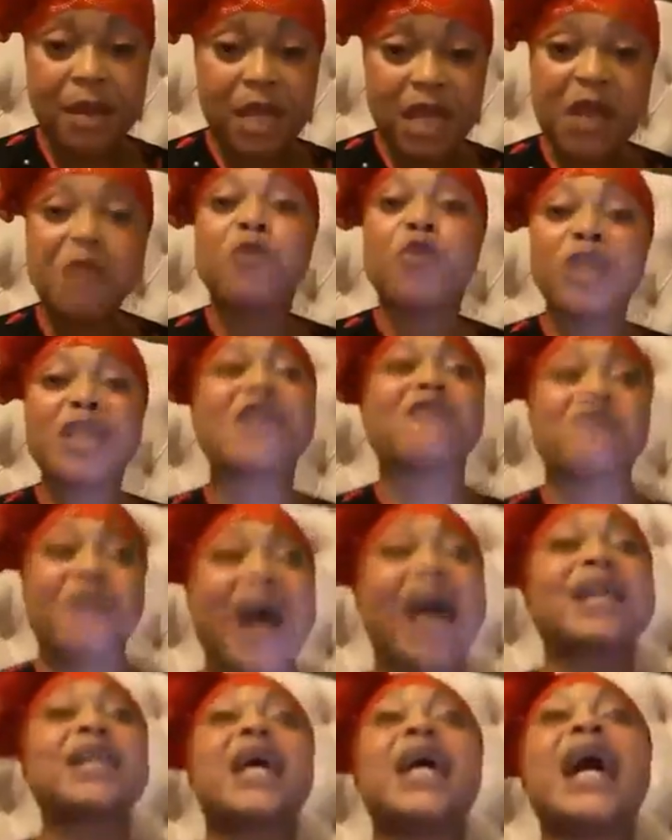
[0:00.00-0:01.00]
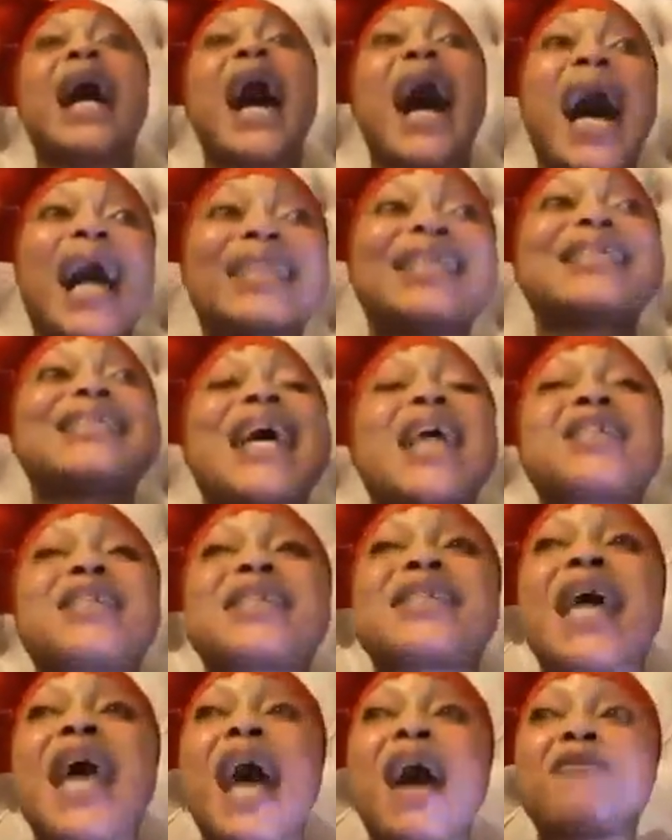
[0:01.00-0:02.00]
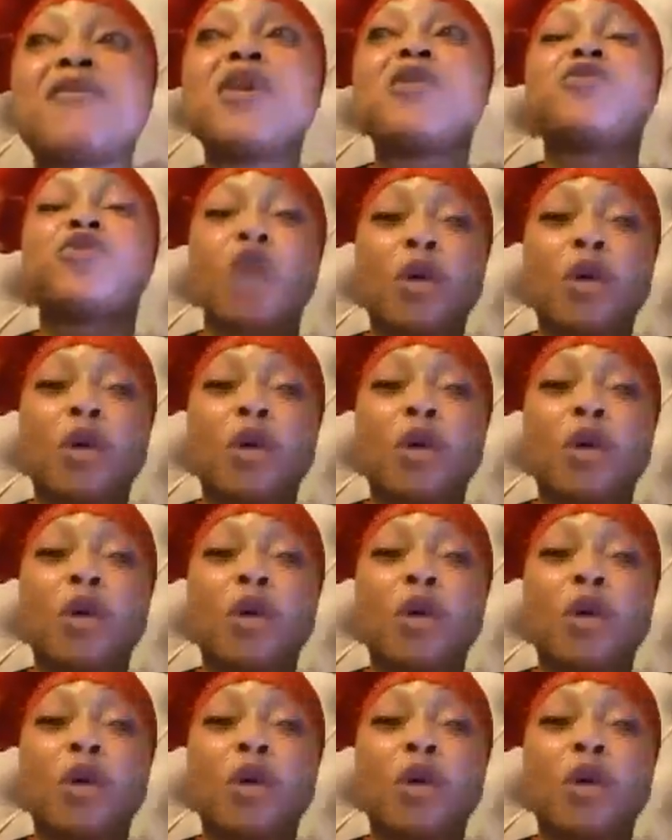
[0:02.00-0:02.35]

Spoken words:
Even in fact, at the time she said having